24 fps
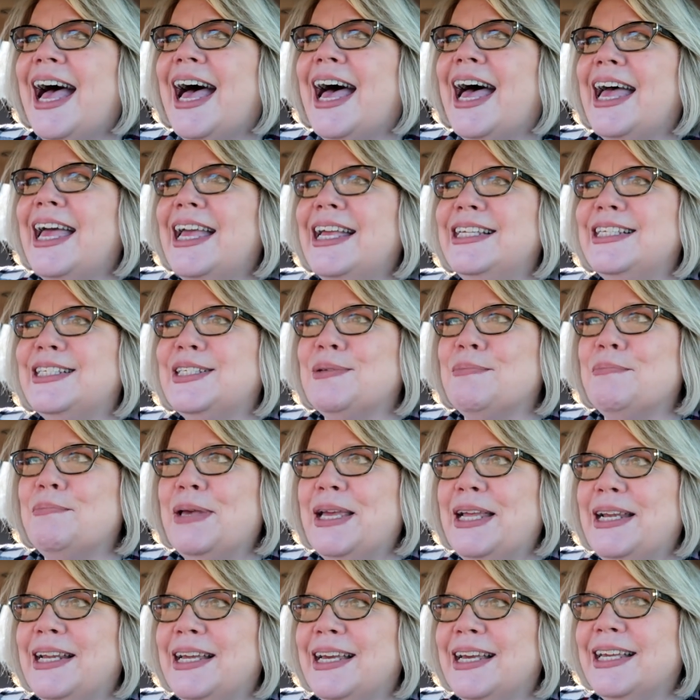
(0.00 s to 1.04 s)
I ate some
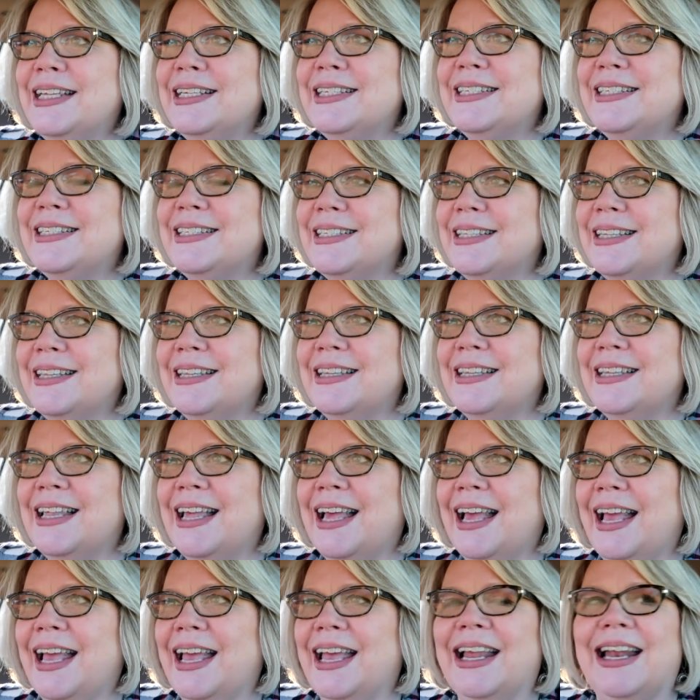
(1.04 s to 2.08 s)
peanuts
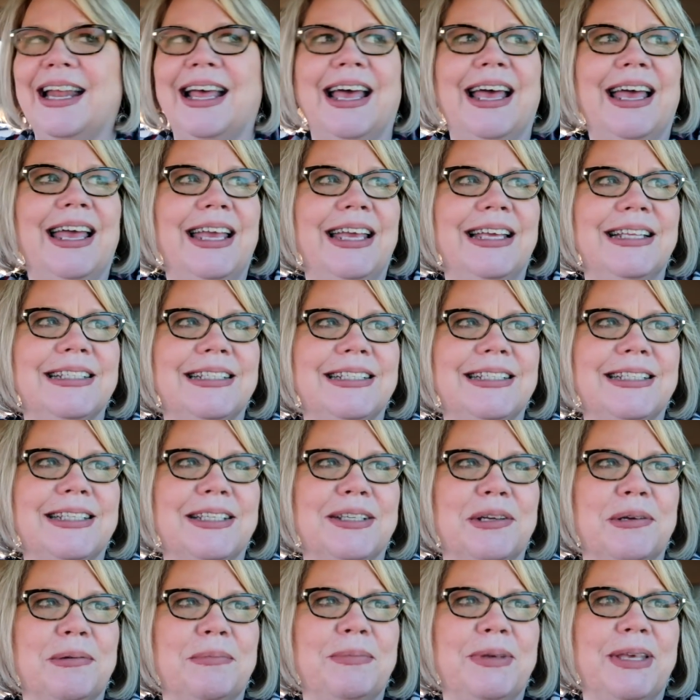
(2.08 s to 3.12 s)
and I ate
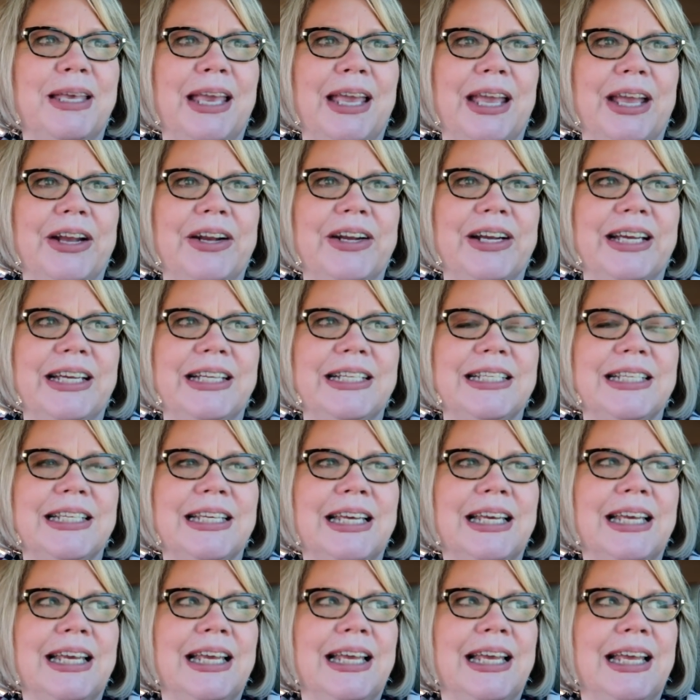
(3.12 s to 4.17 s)
some carrot
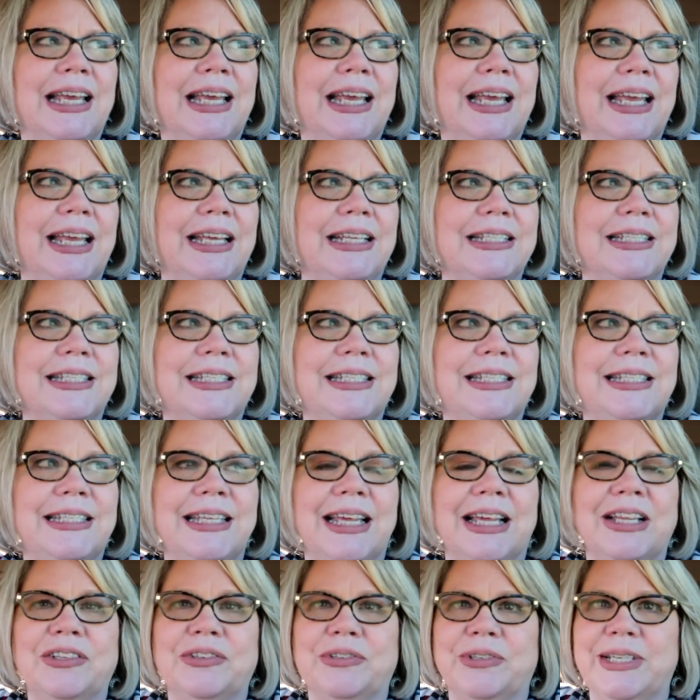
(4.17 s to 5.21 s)
and
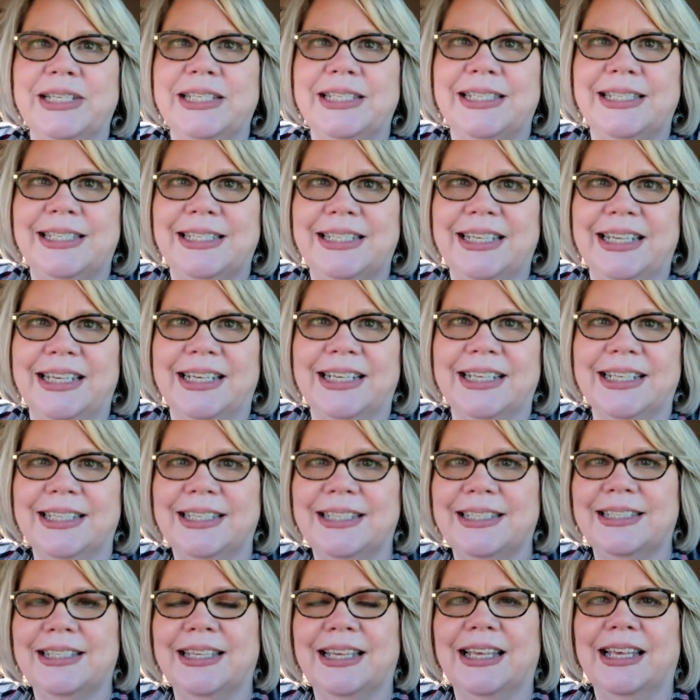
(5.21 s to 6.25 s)
celery
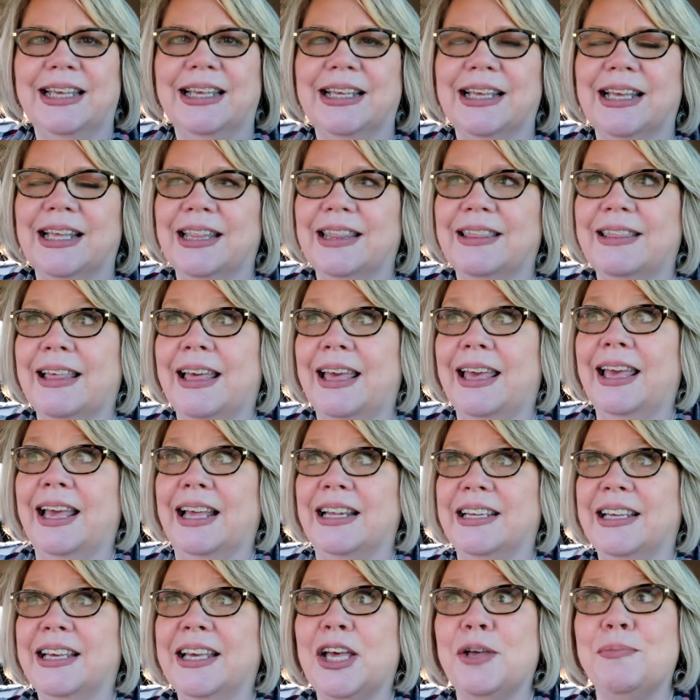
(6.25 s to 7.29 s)
sticks. They
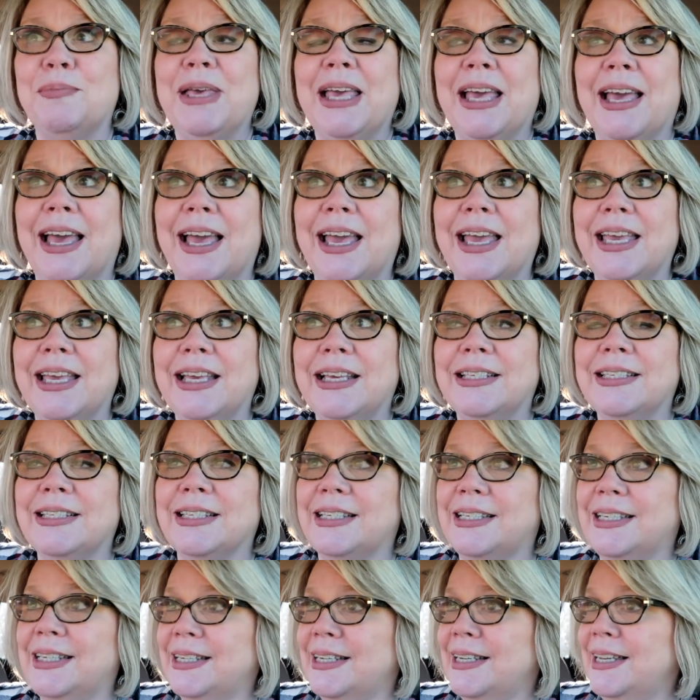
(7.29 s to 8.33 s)
had
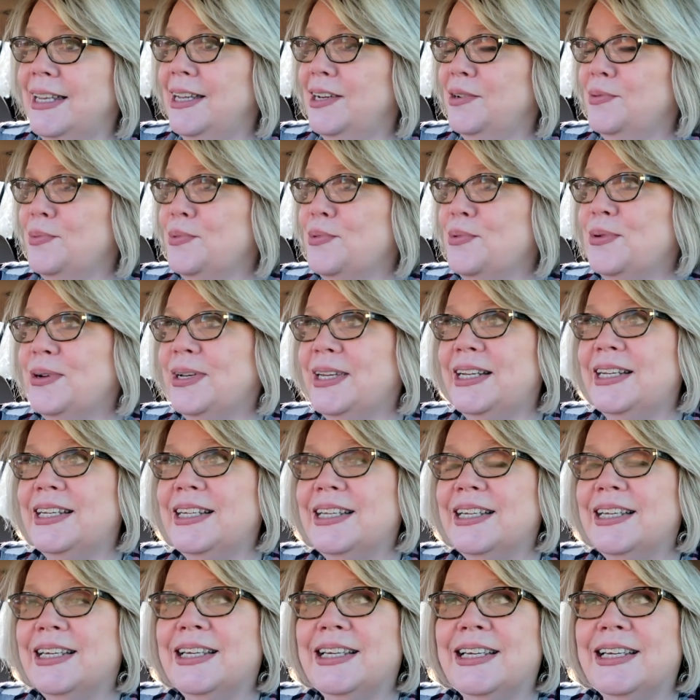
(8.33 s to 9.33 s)
cupcakes, didn't eat a one.